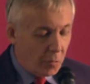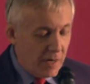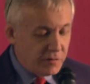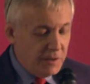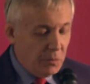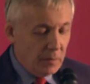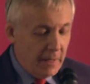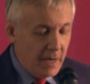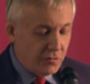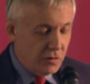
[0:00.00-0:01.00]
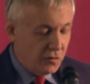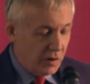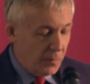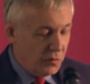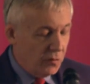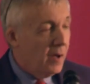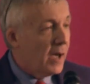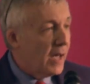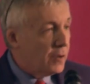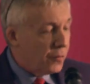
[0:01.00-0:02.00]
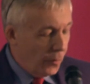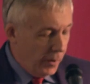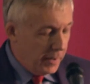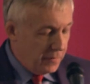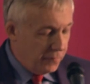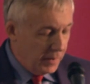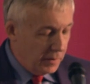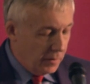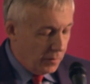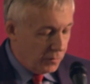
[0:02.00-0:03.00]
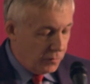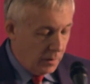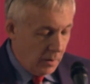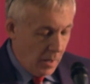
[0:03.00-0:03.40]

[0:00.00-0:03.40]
trusting relationships and authority figures